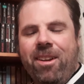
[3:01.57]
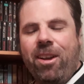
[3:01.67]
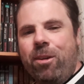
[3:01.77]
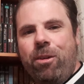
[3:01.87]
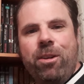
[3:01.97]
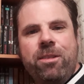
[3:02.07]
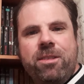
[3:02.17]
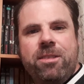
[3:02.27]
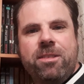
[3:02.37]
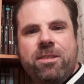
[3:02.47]
Oh
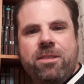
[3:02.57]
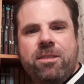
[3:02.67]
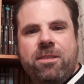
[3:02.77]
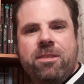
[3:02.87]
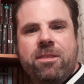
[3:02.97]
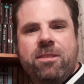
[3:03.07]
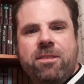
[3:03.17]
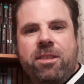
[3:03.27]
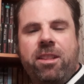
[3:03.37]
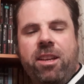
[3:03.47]
well,
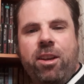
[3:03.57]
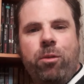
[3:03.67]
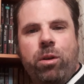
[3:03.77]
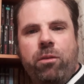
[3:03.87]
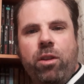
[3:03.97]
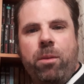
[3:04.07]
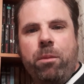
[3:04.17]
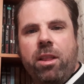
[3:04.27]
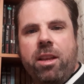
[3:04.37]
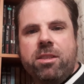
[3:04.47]
you'd think I would have learned
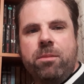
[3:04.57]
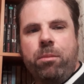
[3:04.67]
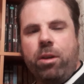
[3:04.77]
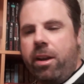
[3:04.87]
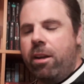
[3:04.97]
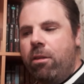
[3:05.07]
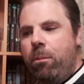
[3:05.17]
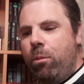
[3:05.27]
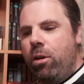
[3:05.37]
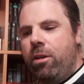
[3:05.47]
my lesson by now.
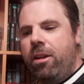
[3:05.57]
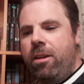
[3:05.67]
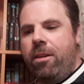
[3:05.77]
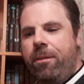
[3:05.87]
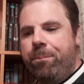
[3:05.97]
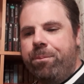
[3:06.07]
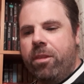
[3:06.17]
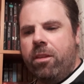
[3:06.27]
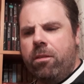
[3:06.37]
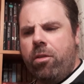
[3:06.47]
I'm
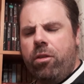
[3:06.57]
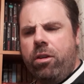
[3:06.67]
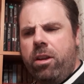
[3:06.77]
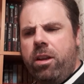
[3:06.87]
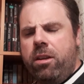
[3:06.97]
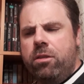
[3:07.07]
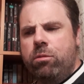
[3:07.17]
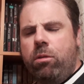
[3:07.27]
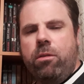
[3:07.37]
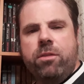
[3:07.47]
13,
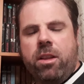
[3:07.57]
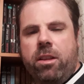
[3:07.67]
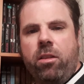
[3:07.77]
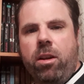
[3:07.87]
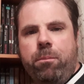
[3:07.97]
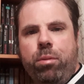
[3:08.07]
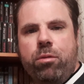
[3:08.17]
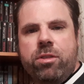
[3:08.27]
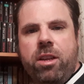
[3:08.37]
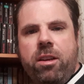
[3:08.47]
12, something like
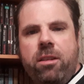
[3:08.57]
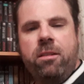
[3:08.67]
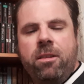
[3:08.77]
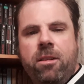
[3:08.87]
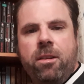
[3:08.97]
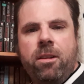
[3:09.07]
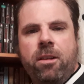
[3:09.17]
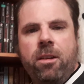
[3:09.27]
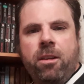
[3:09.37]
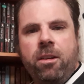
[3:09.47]
books in.
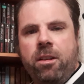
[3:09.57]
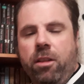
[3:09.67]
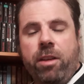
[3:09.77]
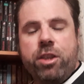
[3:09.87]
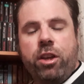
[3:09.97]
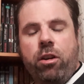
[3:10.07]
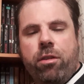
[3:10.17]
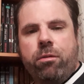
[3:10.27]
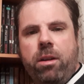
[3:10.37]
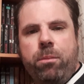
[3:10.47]
And I've actually
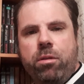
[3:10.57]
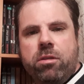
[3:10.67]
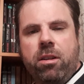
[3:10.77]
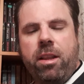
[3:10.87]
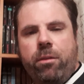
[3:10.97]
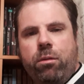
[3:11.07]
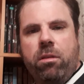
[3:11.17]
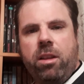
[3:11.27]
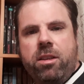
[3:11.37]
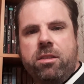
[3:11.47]
got 3 books I never
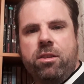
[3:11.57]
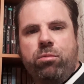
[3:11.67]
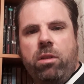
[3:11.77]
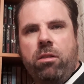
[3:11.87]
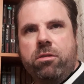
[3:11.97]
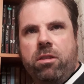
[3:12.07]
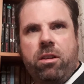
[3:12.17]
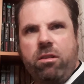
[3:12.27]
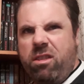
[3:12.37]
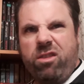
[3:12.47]
released as well, so I
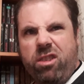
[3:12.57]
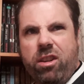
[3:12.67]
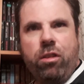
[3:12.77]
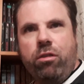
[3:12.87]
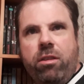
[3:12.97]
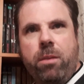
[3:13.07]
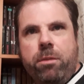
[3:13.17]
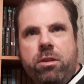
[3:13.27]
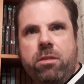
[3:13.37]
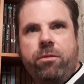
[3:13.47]
don't know if I include them
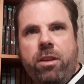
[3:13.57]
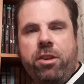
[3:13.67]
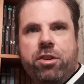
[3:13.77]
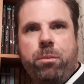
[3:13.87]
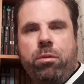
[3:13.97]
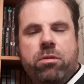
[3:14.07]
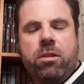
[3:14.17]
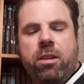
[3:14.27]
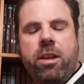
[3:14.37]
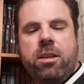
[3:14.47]
as finished
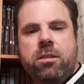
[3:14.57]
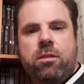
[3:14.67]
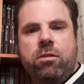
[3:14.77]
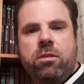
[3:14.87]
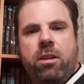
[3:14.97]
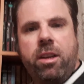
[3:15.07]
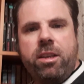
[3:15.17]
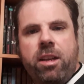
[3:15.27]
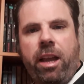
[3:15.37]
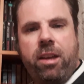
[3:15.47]
books, I guess, because I
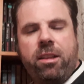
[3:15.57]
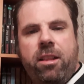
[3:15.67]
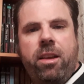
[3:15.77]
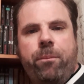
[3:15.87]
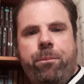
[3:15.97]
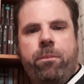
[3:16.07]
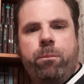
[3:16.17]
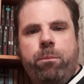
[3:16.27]
need to edit them.